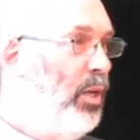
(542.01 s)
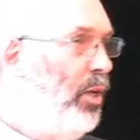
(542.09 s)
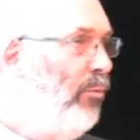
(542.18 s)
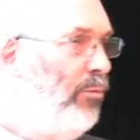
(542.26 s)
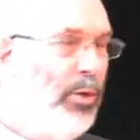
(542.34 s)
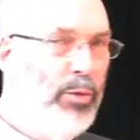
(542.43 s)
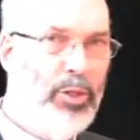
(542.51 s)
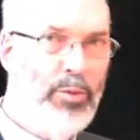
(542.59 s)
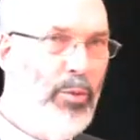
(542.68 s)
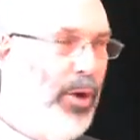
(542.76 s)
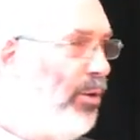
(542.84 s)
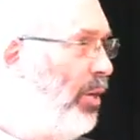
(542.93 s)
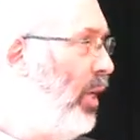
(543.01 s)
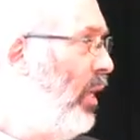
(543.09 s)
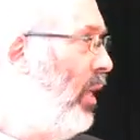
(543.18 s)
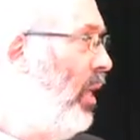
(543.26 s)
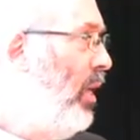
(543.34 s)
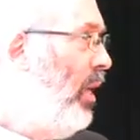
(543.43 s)
influence
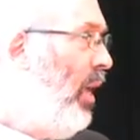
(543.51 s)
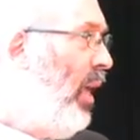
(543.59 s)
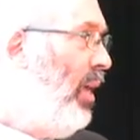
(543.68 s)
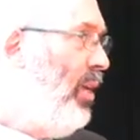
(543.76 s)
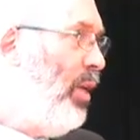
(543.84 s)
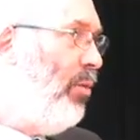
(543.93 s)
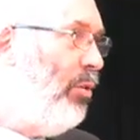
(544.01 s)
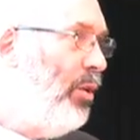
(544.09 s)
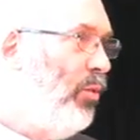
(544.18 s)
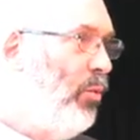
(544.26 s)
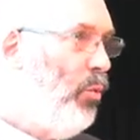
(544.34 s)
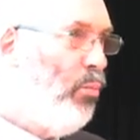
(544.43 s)
broking, and even